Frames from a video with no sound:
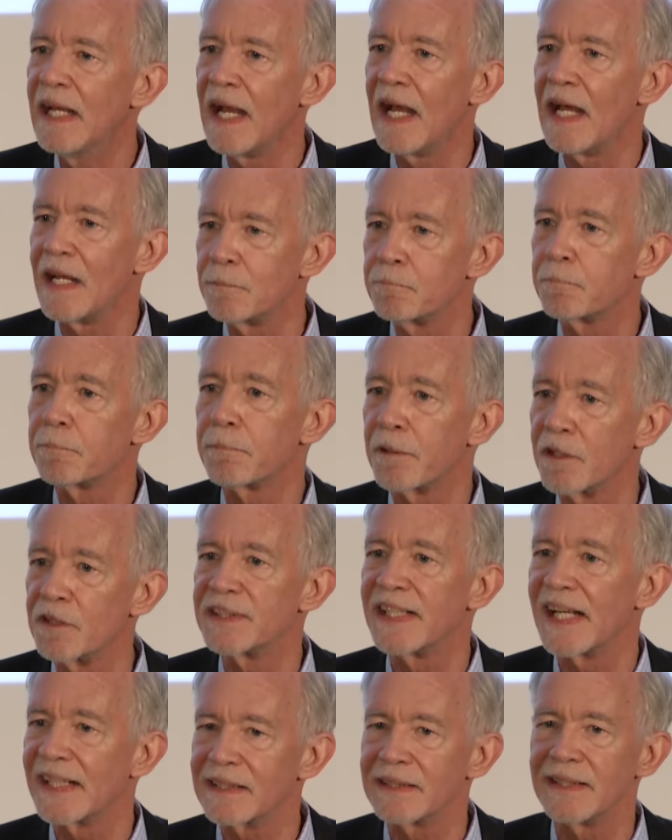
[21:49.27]
and
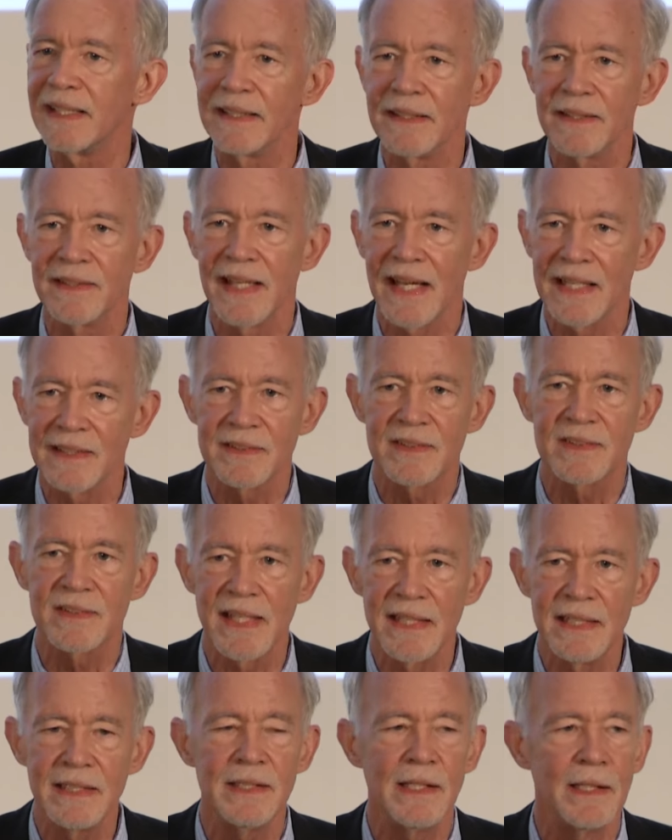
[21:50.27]
protecting that
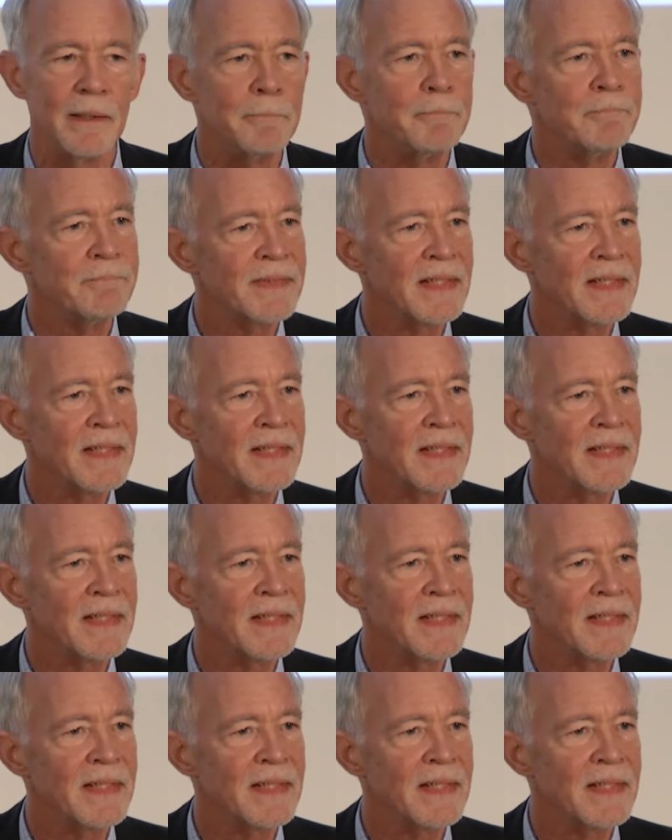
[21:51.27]
stadium.